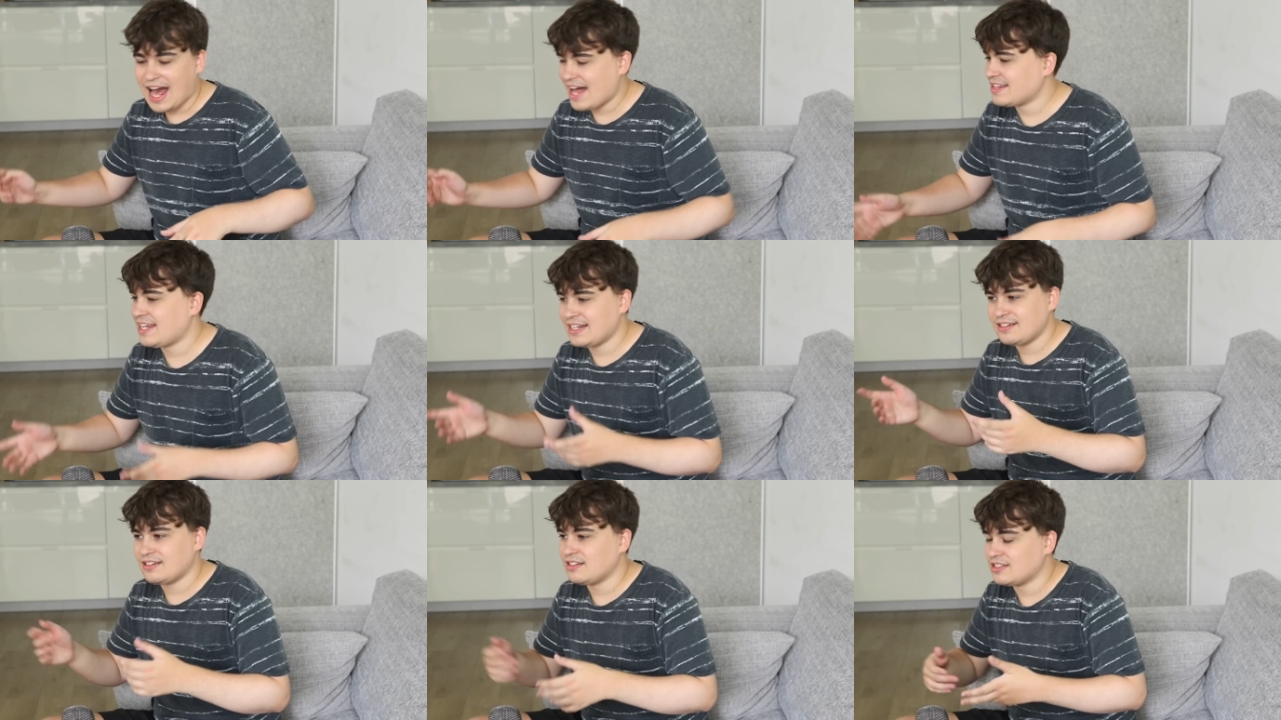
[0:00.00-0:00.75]
and
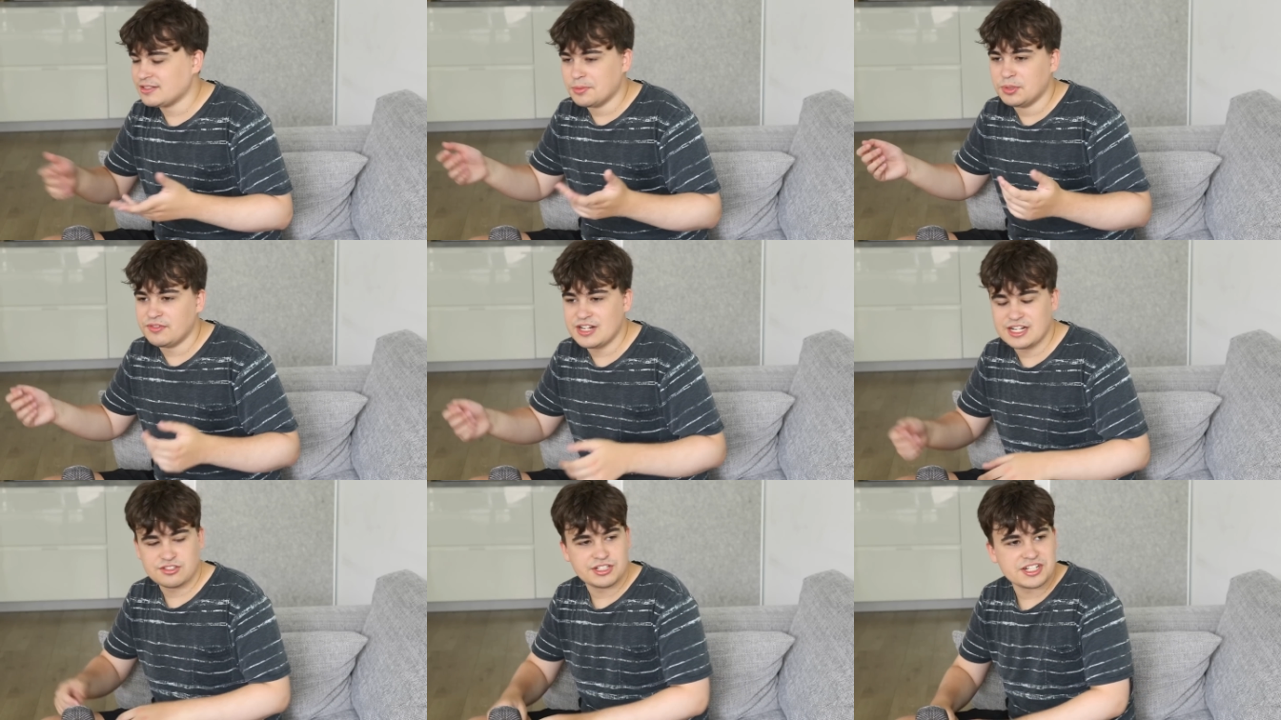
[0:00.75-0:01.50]
then the movie
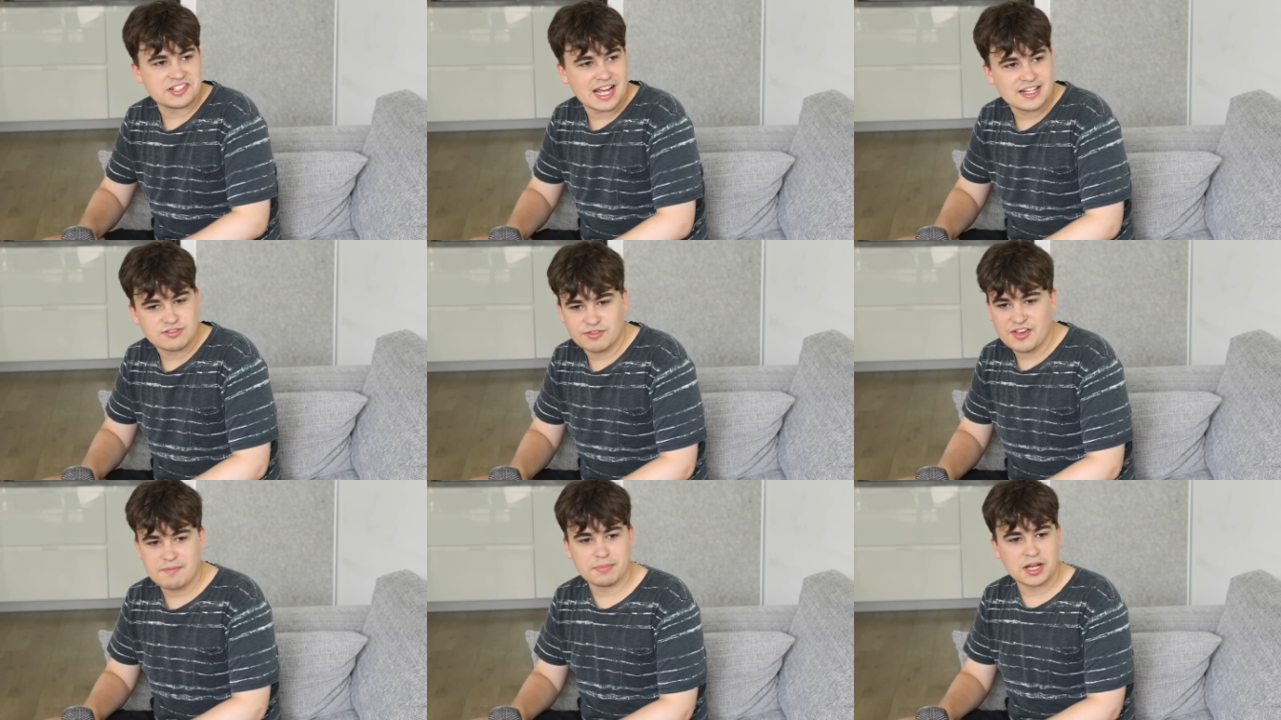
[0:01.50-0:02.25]
literally just ends
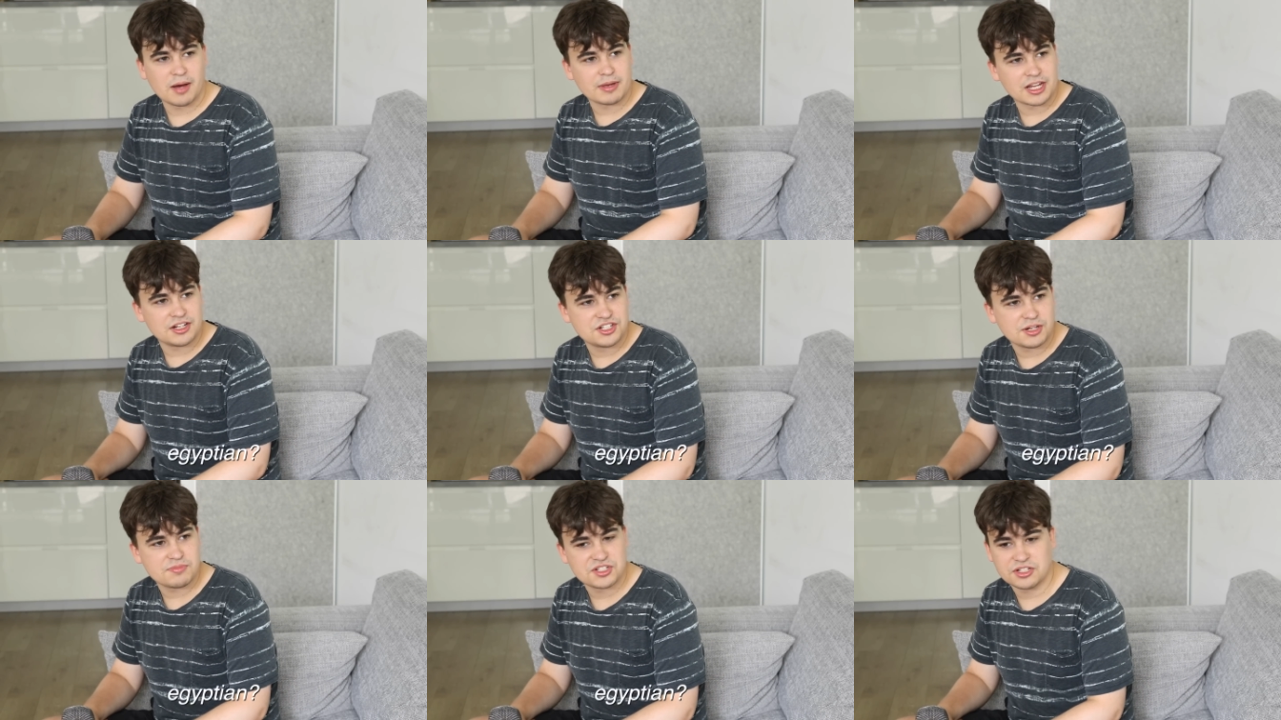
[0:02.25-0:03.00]
with him becoming an
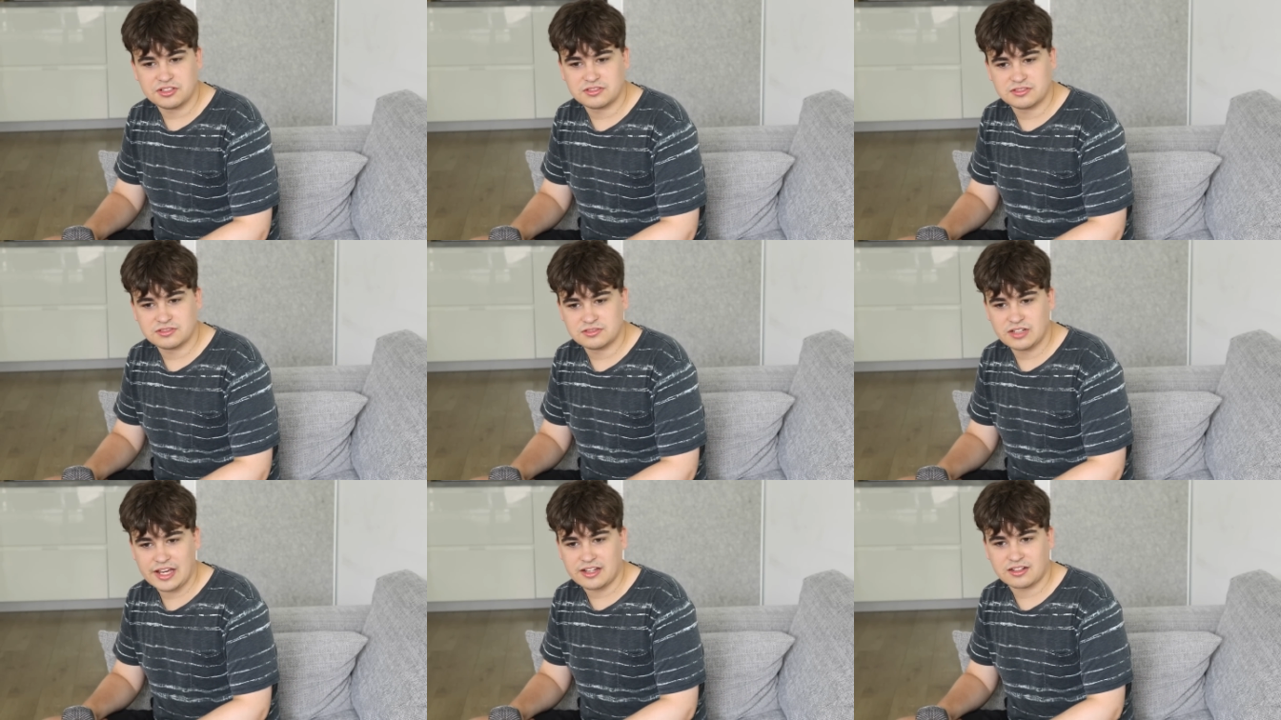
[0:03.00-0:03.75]
Egyptian
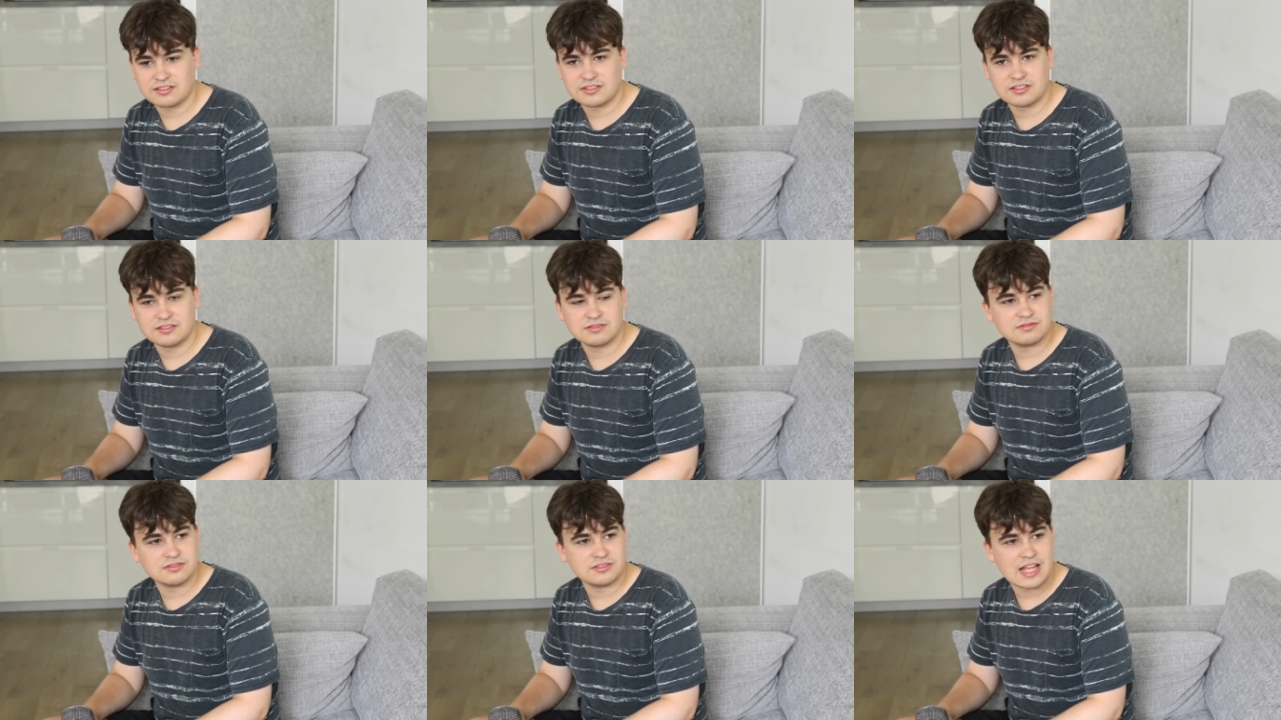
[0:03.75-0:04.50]
like
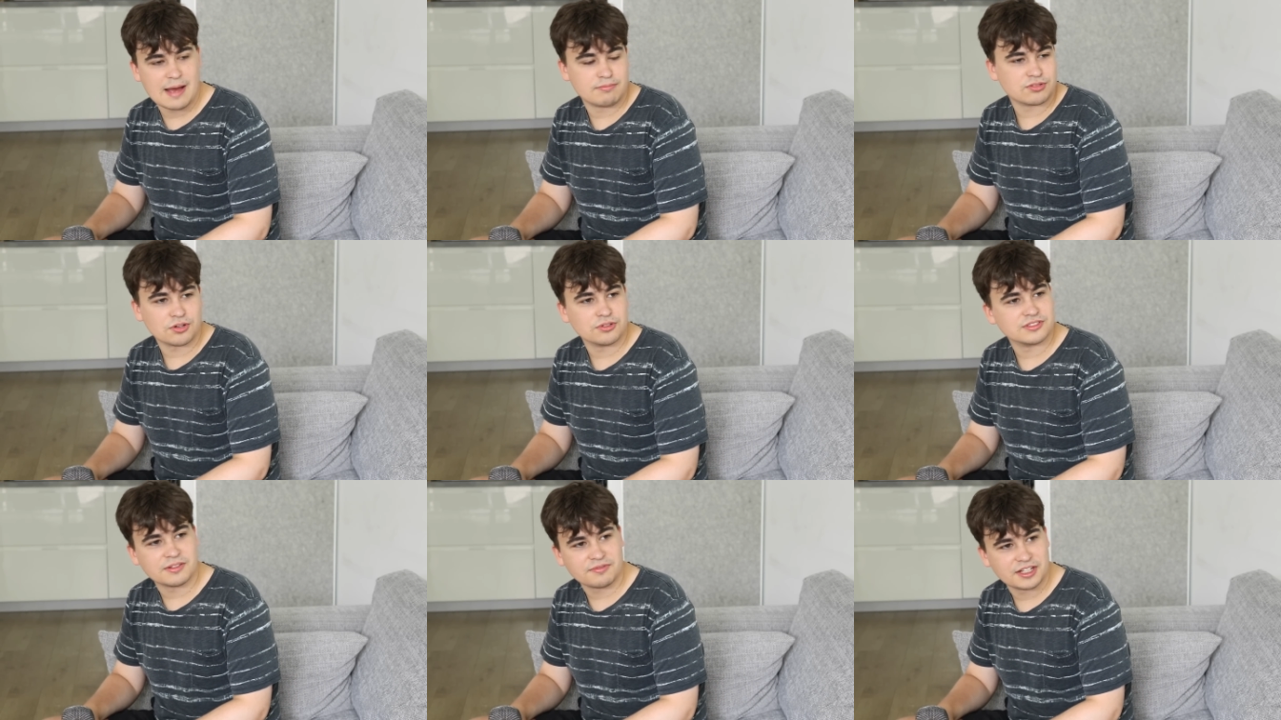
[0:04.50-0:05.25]
emperor
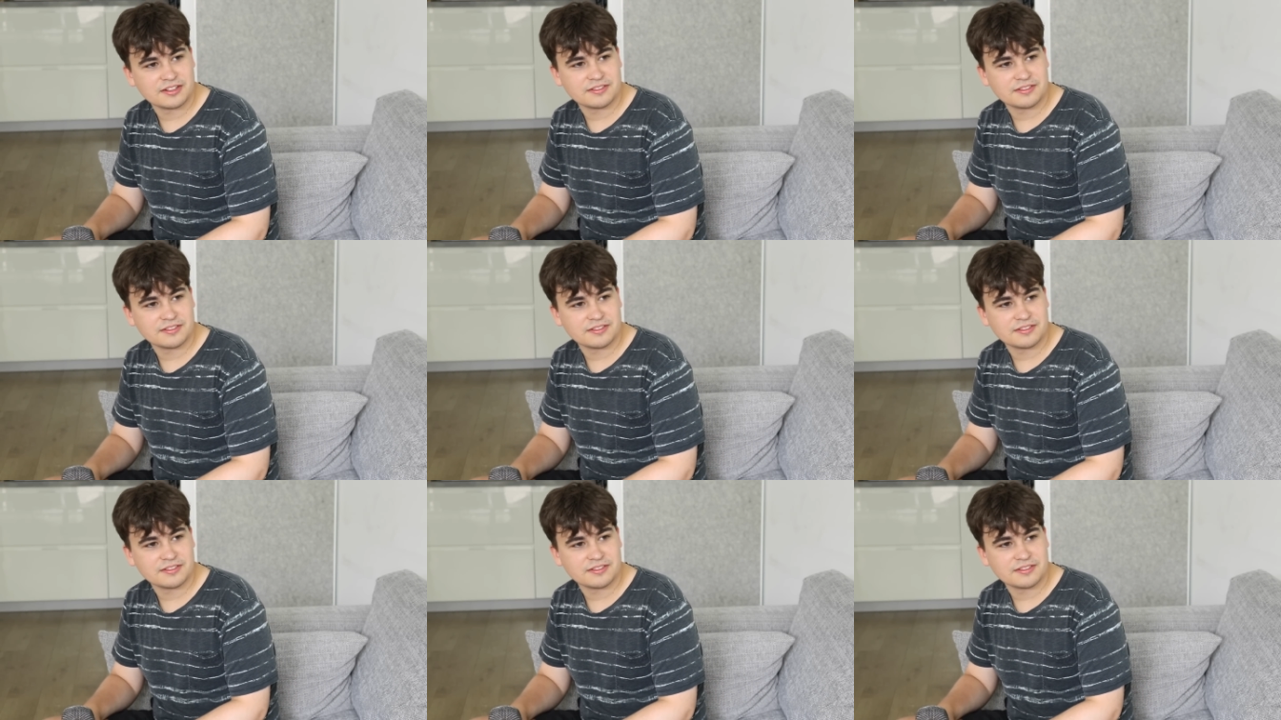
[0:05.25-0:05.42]
or something.